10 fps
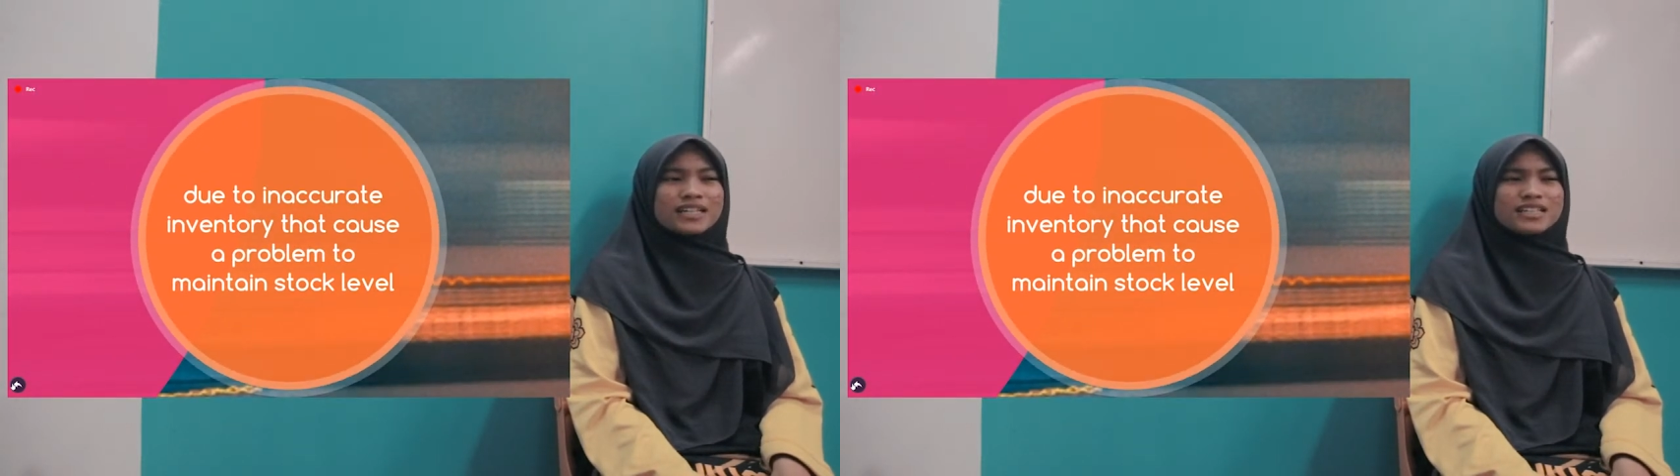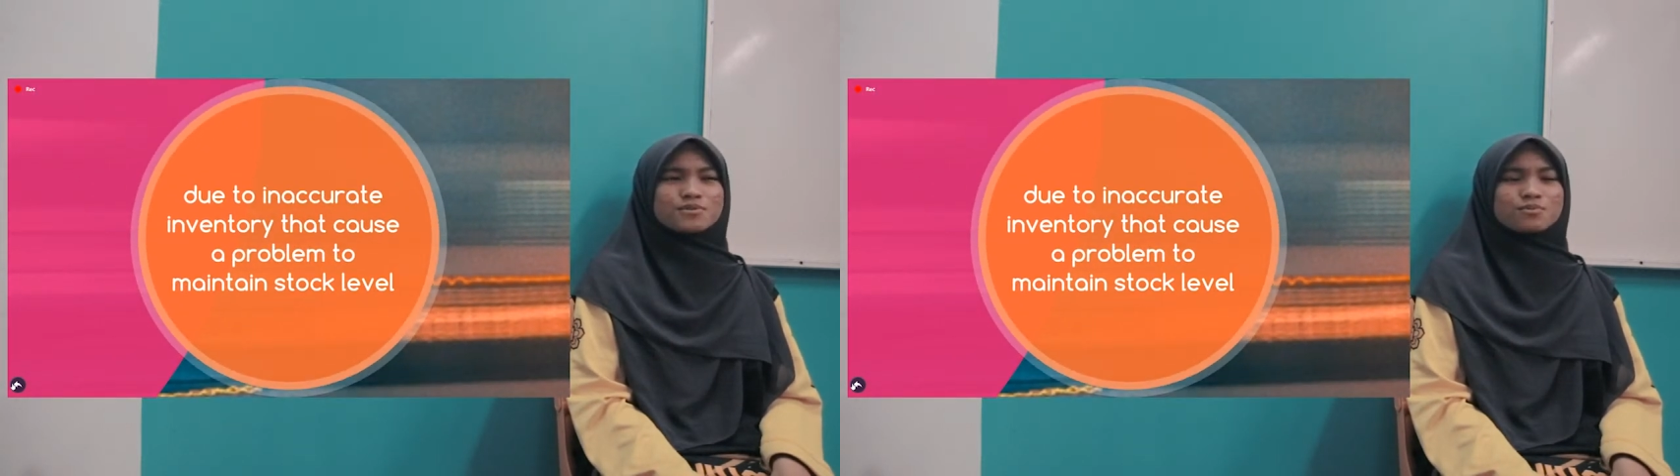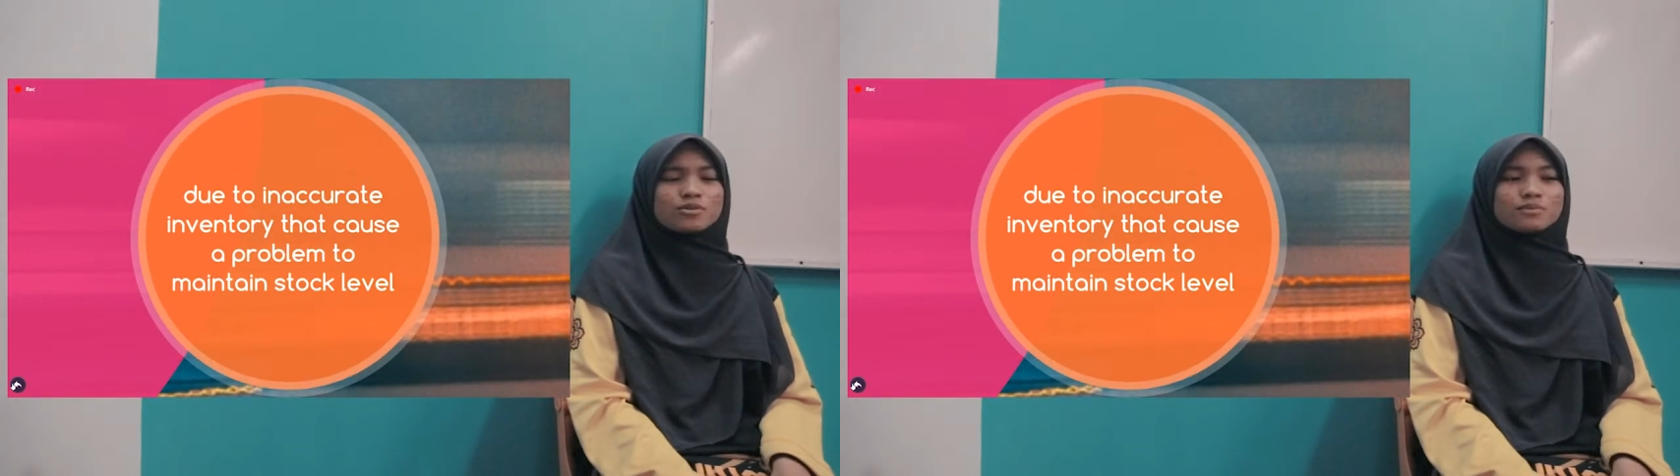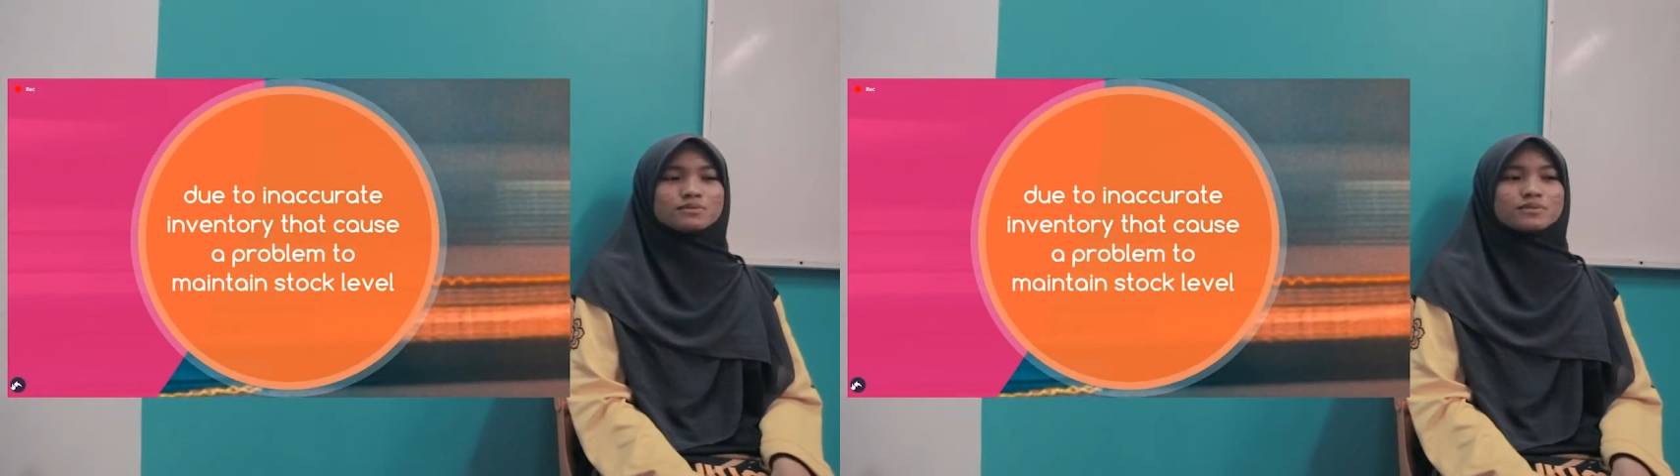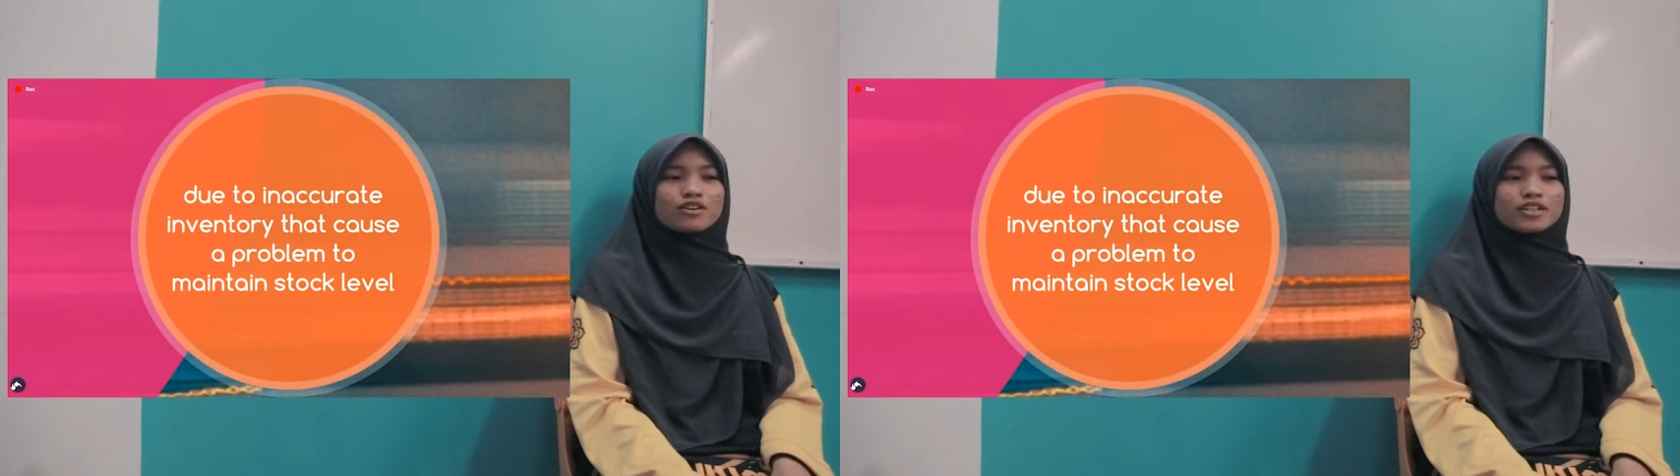This
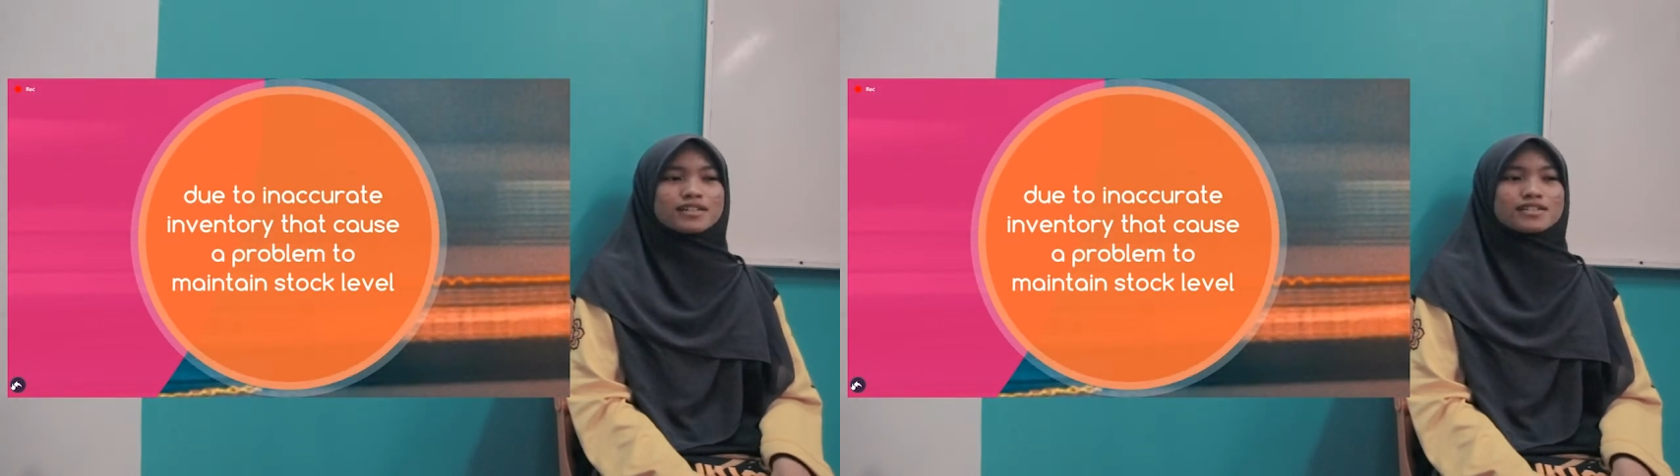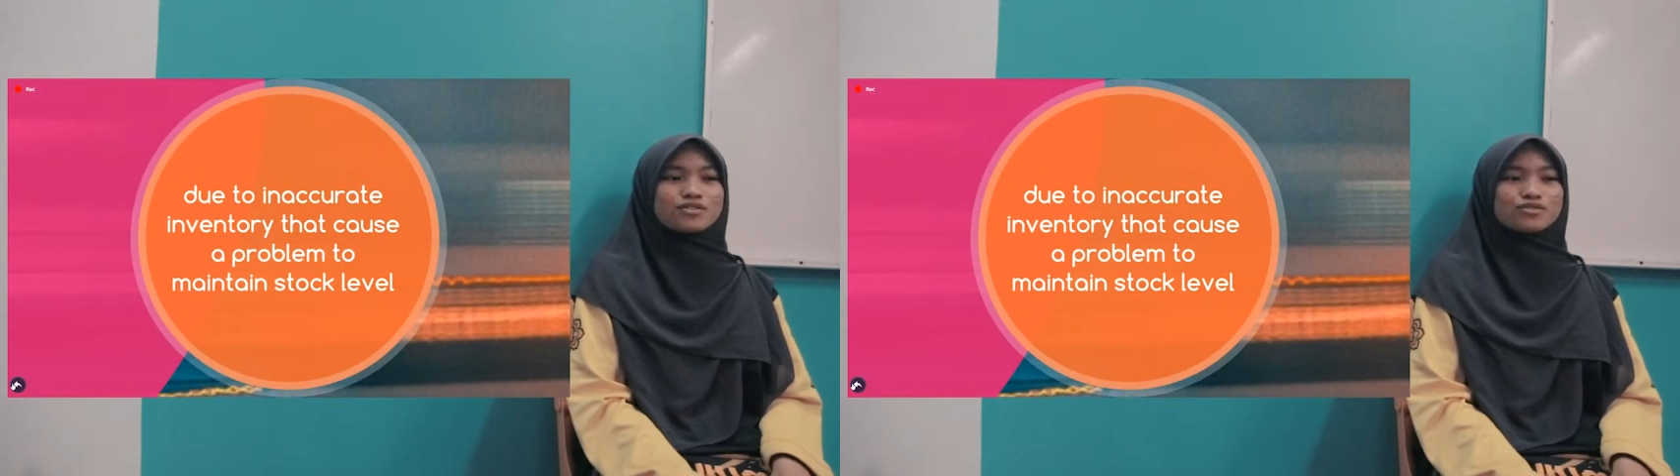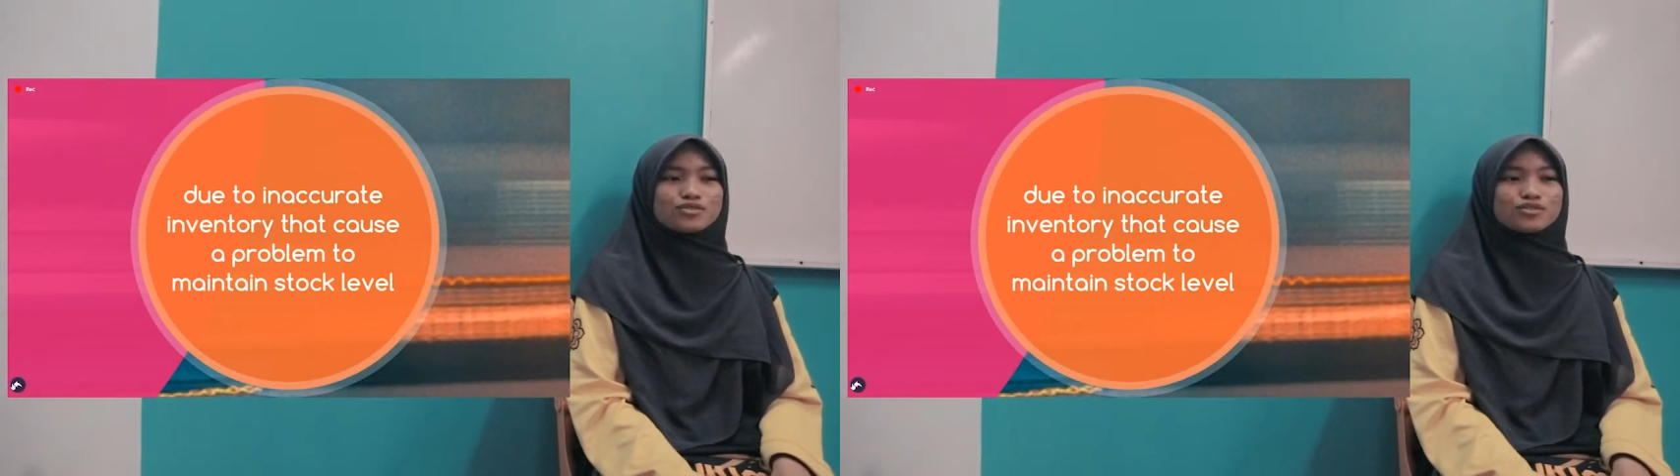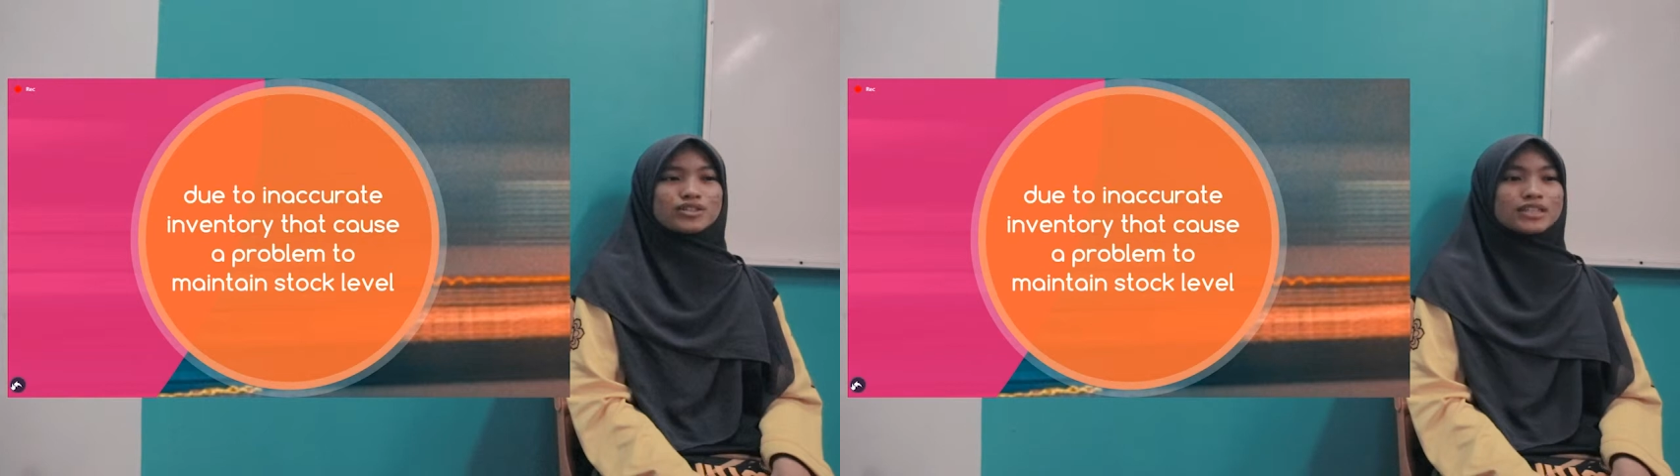problem occurs due to